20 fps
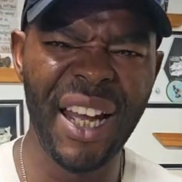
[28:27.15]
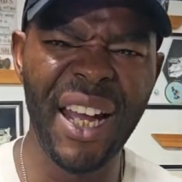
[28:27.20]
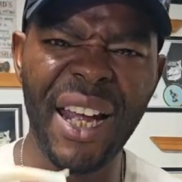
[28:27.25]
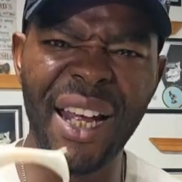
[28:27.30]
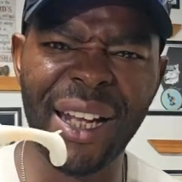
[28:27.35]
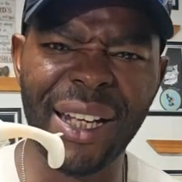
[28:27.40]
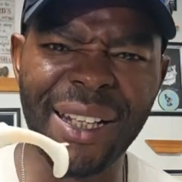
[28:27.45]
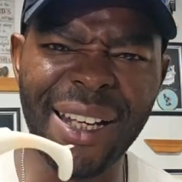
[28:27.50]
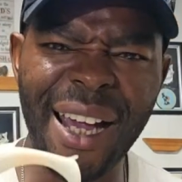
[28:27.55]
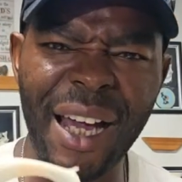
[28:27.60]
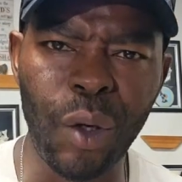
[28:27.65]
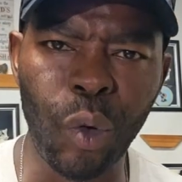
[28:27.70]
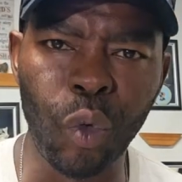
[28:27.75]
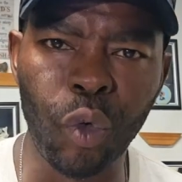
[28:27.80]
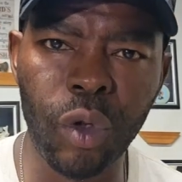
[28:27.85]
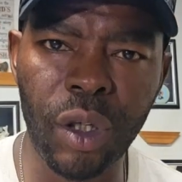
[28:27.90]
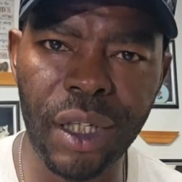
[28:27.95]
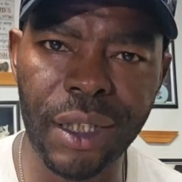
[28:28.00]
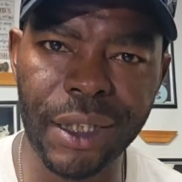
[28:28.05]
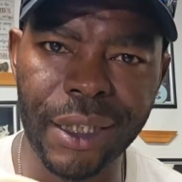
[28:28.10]
And that
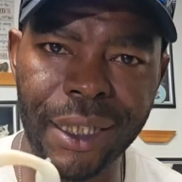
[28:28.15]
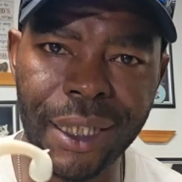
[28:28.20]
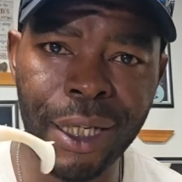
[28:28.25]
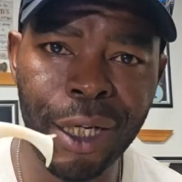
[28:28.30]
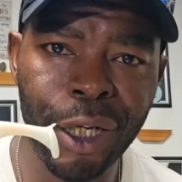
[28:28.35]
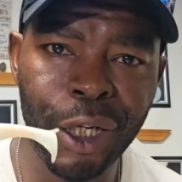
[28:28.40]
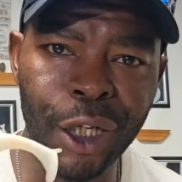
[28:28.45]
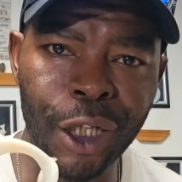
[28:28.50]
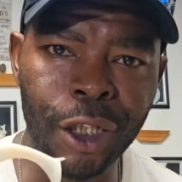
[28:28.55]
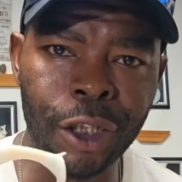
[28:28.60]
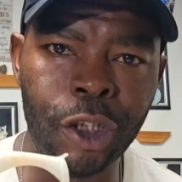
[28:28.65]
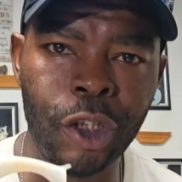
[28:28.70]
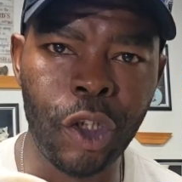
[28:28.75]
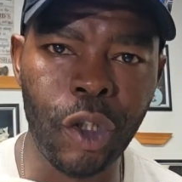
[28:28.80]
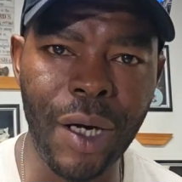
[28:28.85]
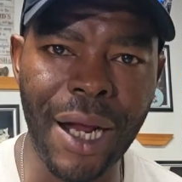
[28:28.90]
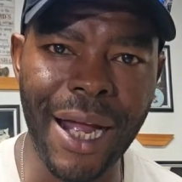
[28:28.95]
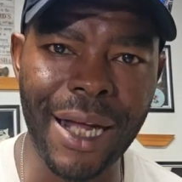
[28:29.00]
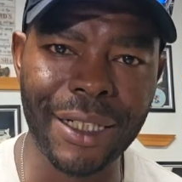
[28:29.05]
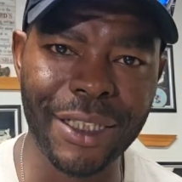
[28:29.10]
really
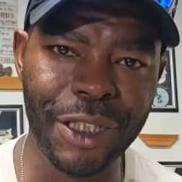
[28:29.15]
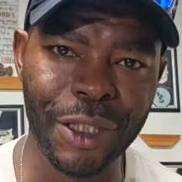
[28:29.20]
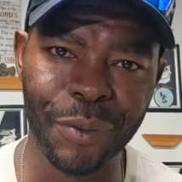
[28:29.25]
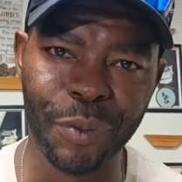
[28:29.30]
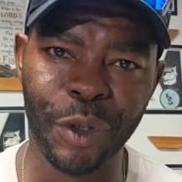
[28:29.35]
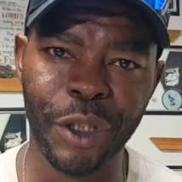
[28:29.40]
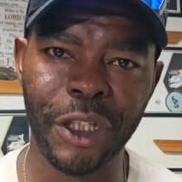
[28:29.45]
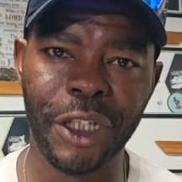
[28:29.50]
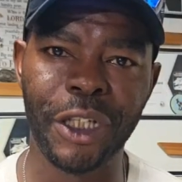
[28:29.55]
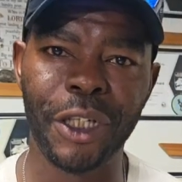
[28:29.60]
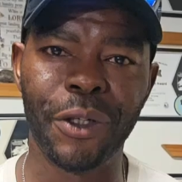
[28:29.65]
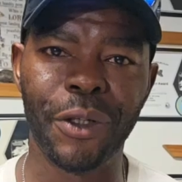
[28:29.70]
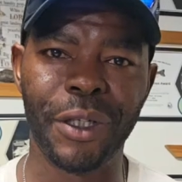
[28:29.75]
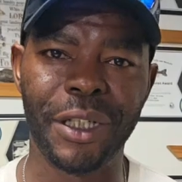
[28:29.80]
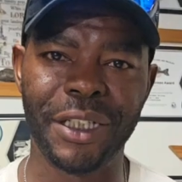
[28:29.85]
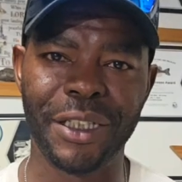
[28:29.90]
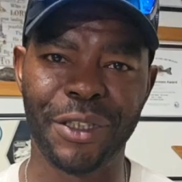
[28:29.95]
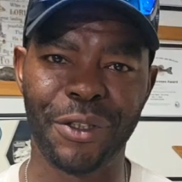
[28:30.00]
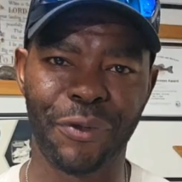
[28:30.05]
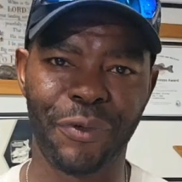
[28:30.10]
attracts some
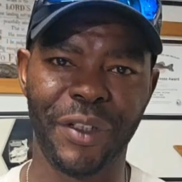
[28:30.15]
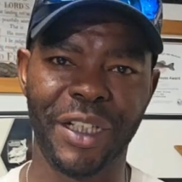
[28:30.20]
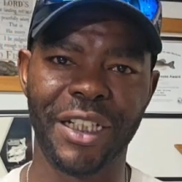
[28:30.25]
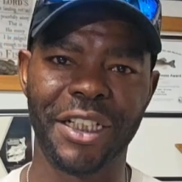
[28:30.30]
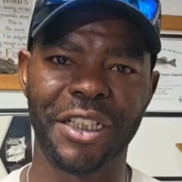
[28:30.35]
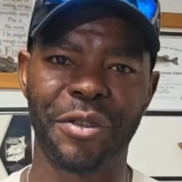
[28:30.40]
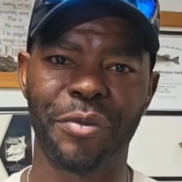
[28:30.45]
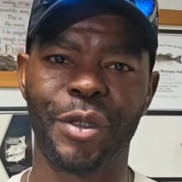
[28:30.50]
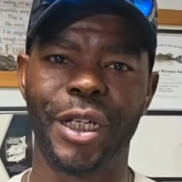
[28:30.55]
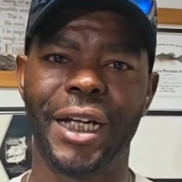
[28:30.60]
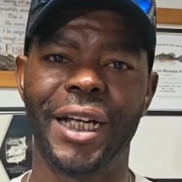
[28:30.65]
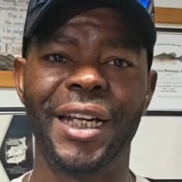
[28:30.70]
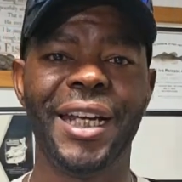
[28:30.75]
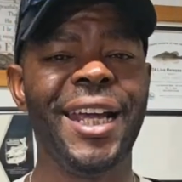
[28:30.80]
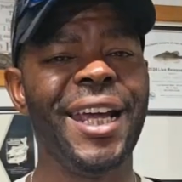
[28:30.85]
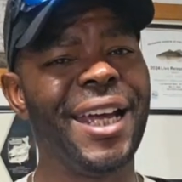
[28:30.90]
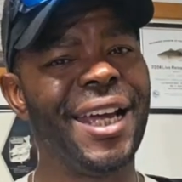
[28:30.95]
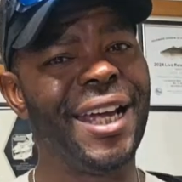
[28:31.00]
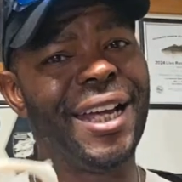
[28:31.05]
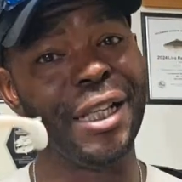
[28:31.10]
curious fish, man.
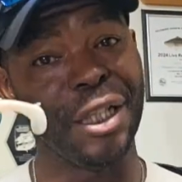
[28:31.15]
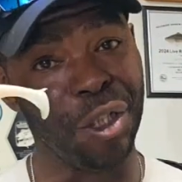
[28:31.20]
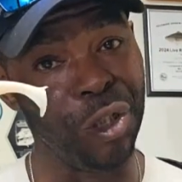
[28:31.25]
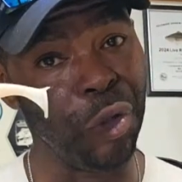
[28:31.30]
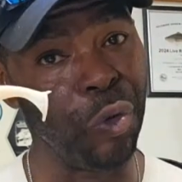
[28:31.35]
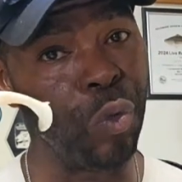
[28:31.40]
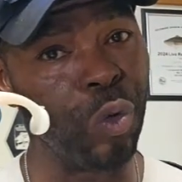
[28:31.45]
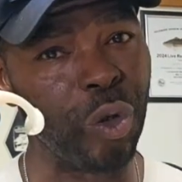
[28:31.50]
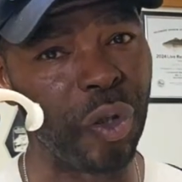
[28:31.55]
And you will